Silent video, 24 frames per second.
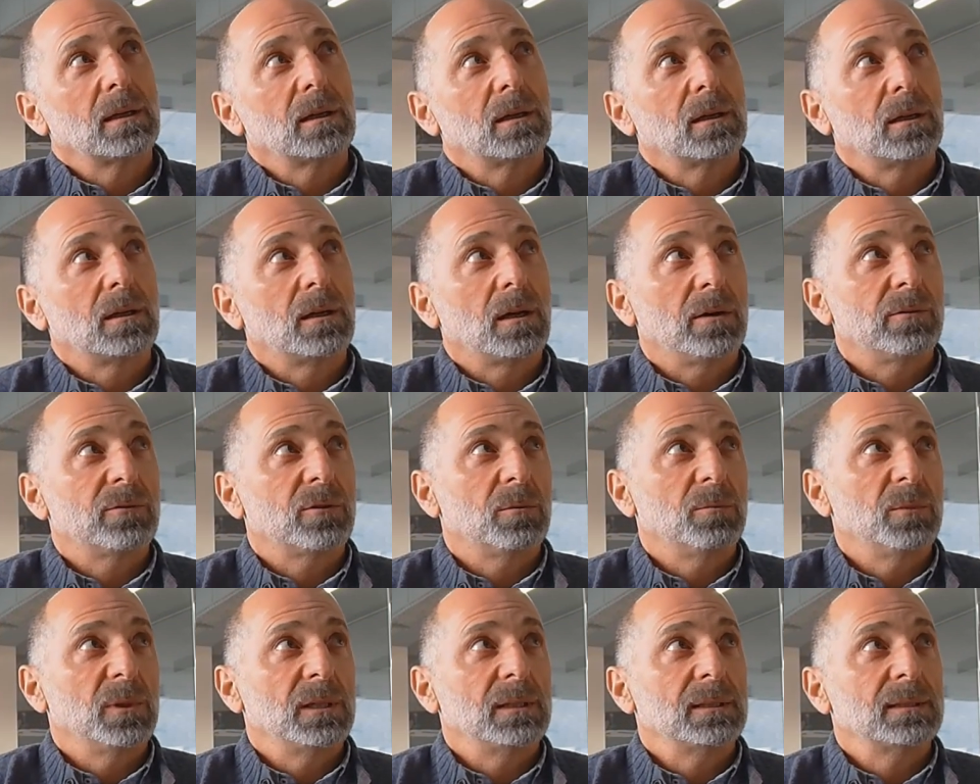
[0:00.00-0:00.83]

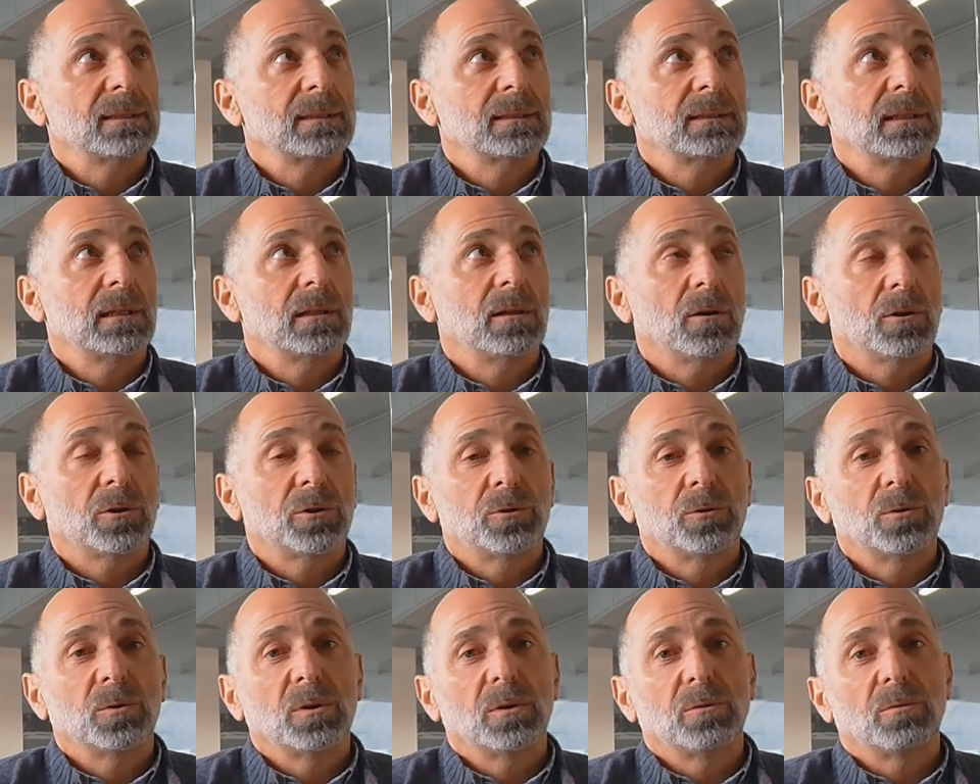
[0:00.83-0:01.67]
governments that are
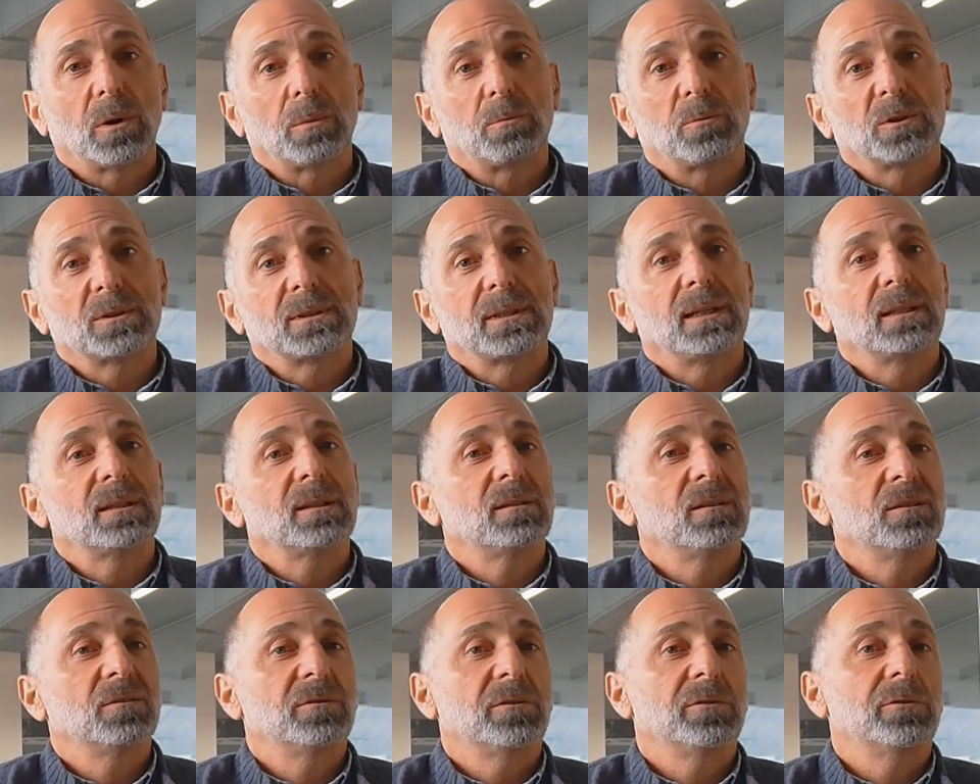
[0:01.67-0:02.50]
truly
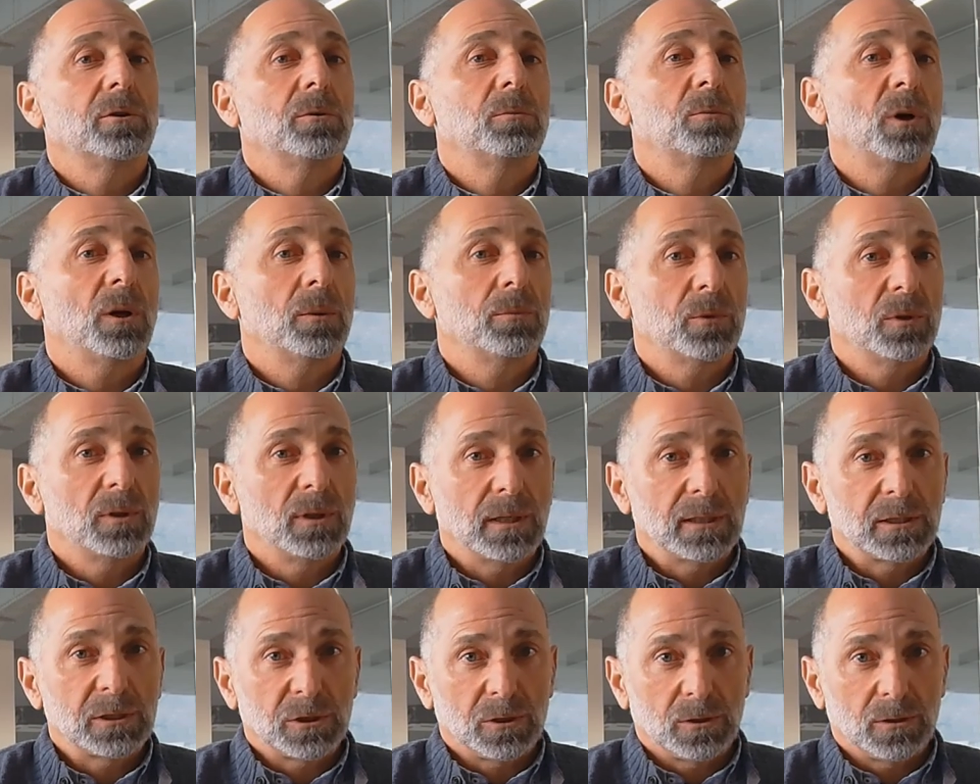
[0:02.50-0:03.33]
representative of their
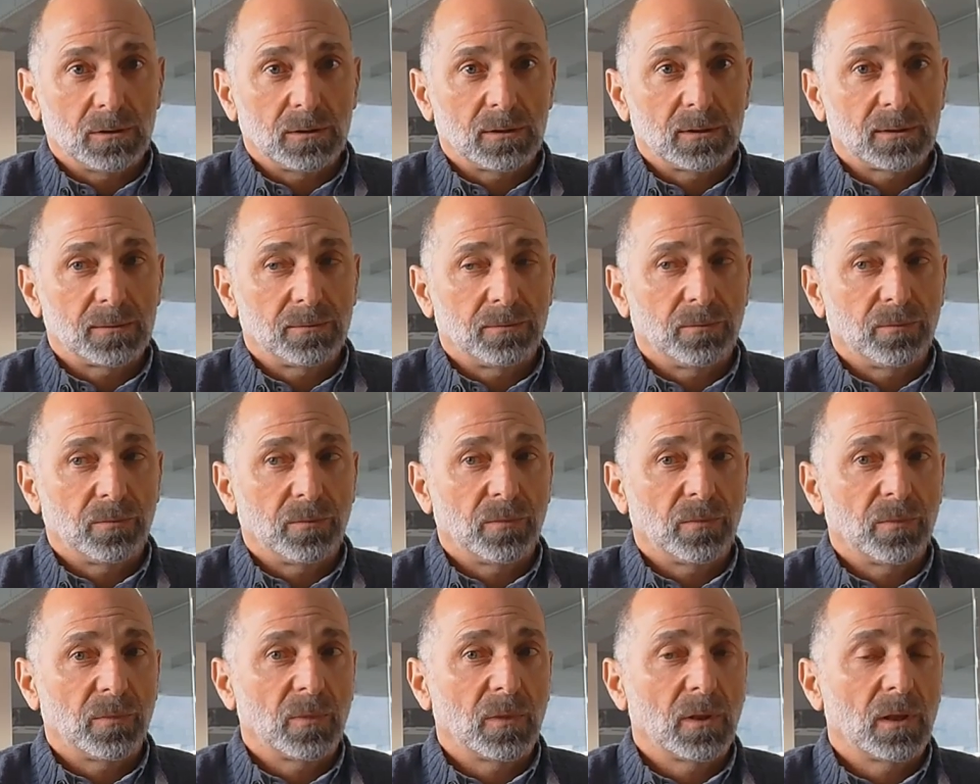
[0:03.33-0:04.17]
populations.
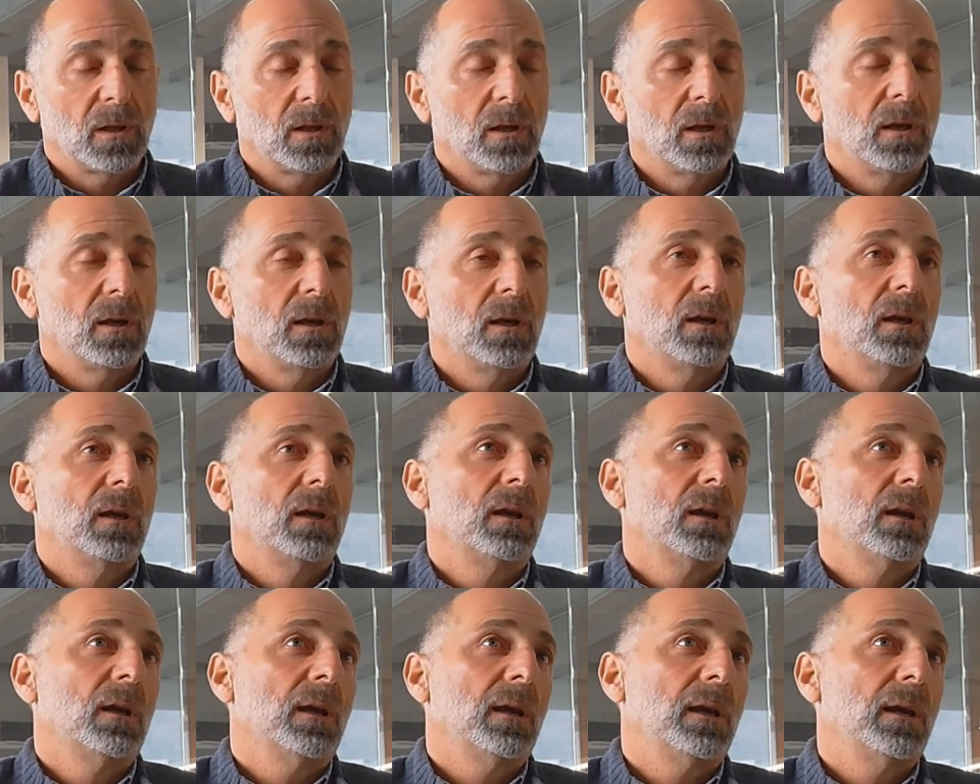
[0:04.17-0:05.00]

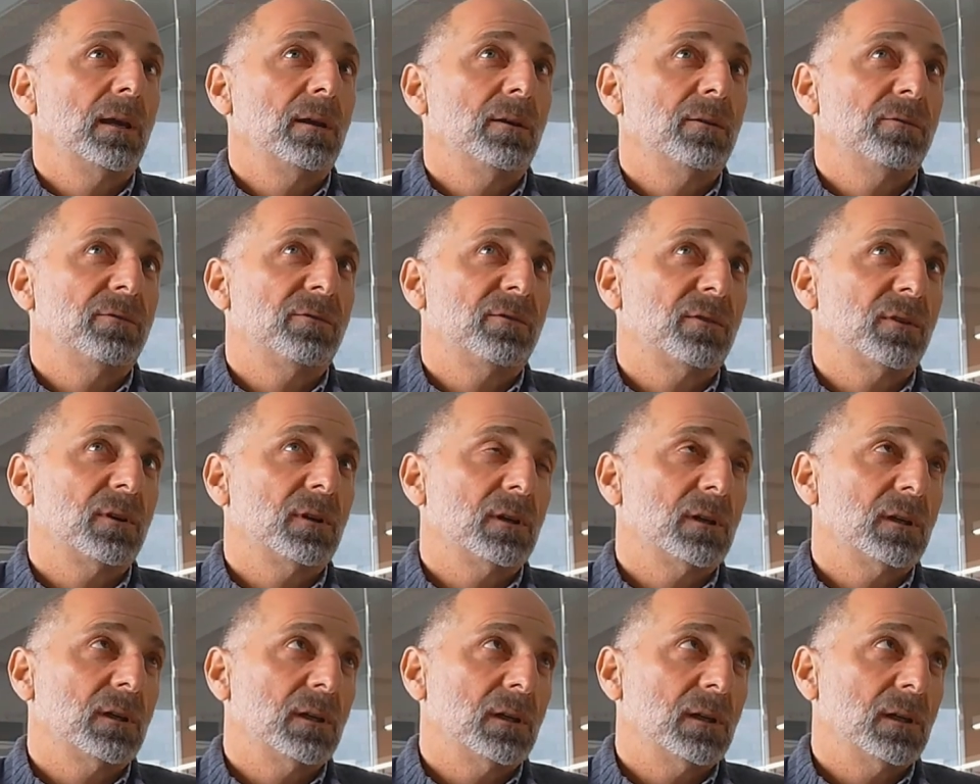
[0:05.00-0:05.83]
If
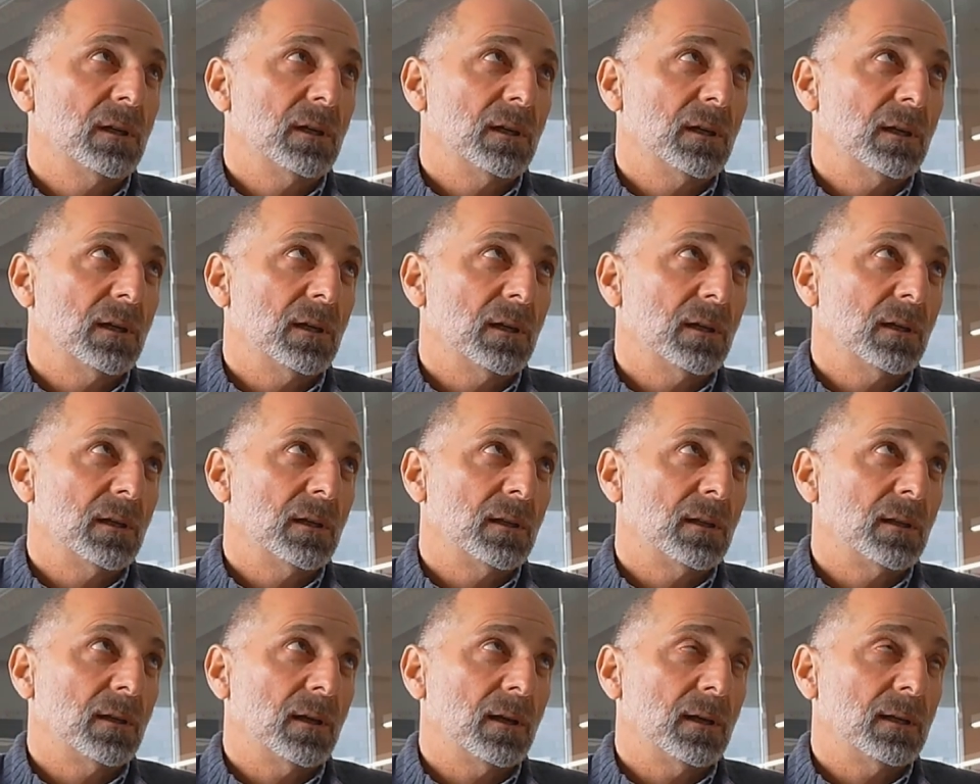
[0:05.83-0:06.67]

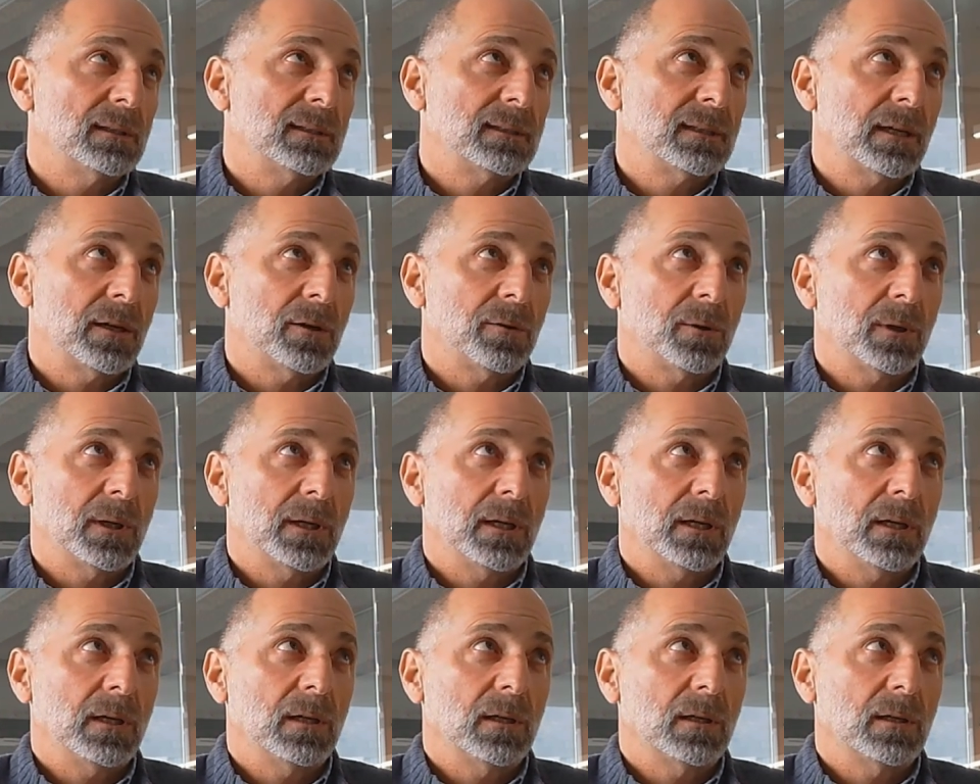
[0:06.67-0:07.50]
the
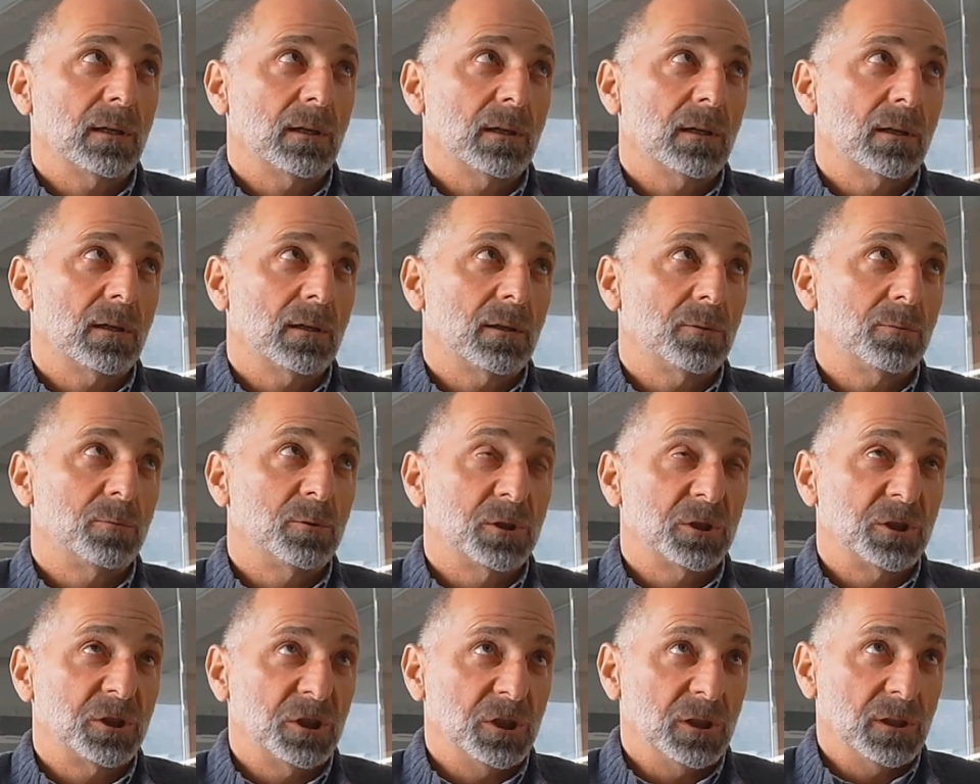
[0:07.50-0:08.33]
Azeri
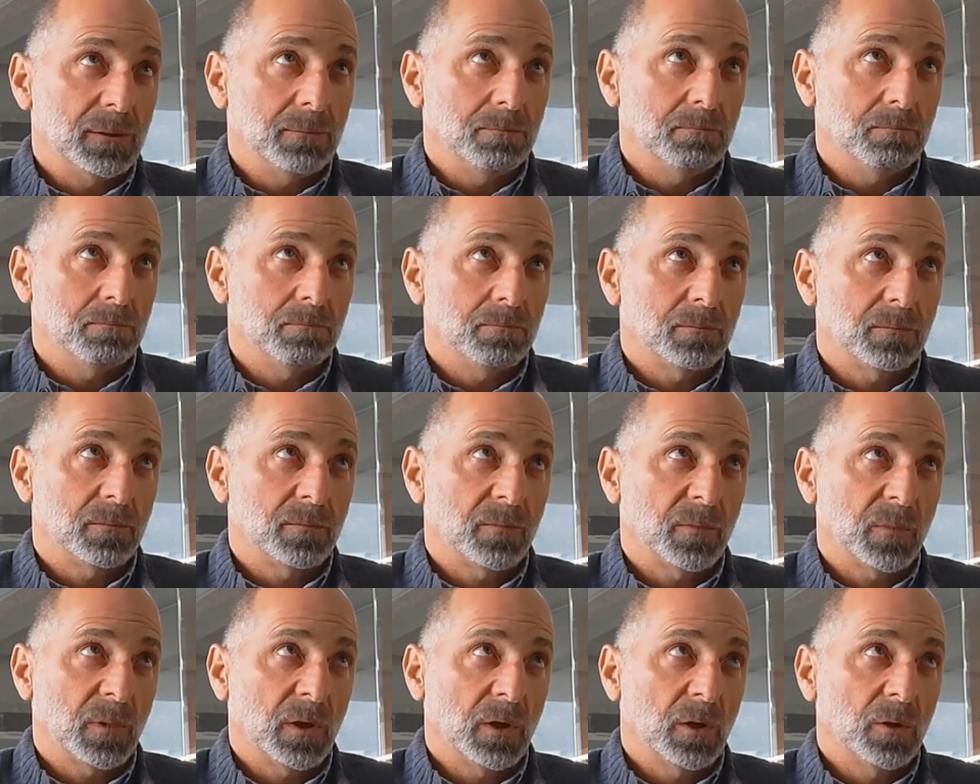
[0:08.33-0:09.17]
regime,
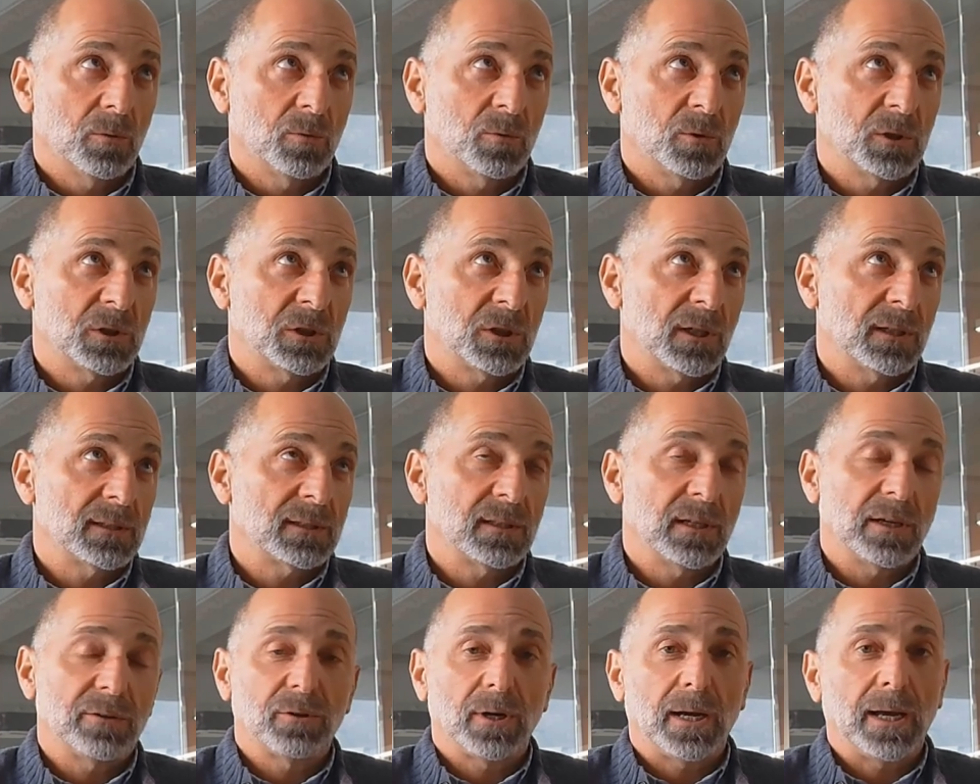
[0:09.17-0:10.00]
which has
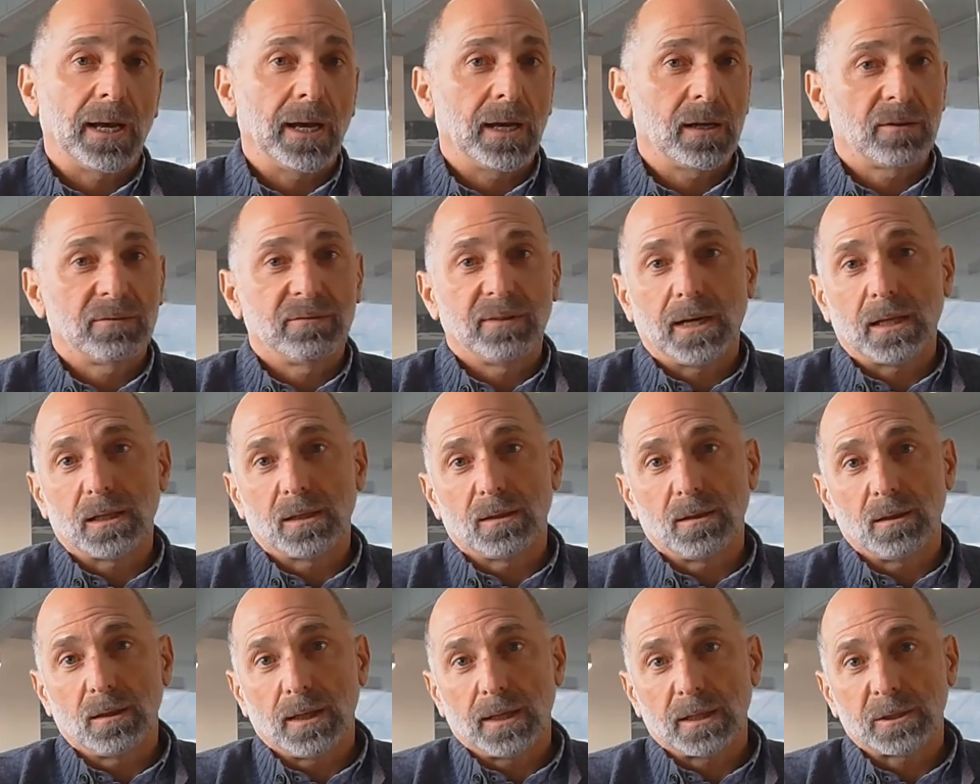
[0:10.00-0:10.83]
never had a
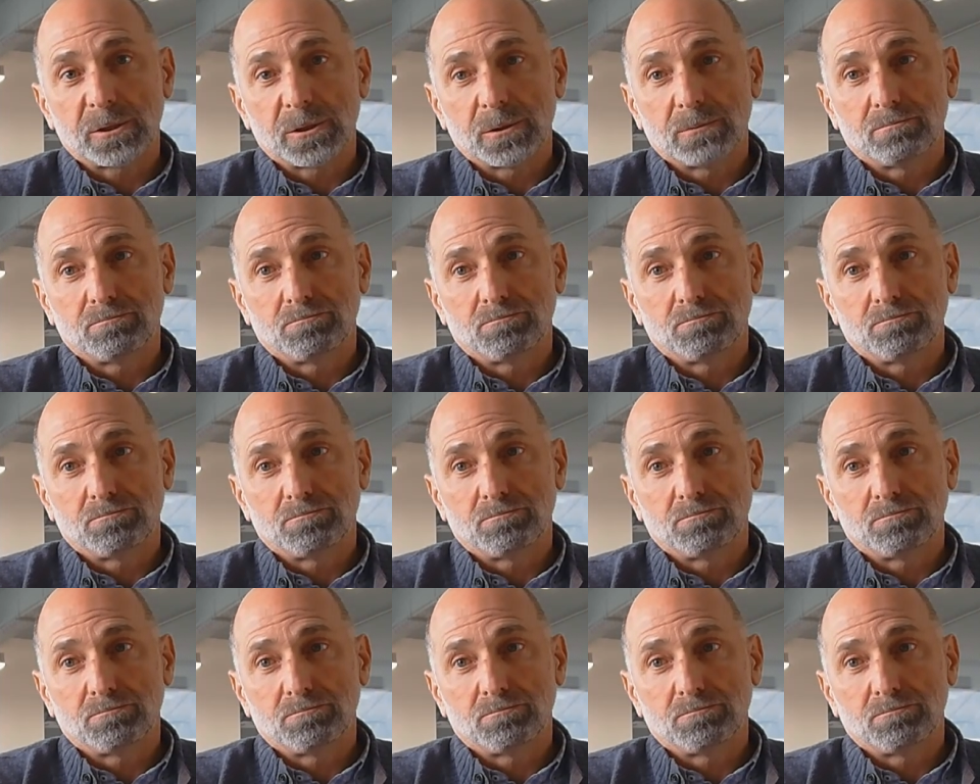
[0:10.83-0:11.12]
valid election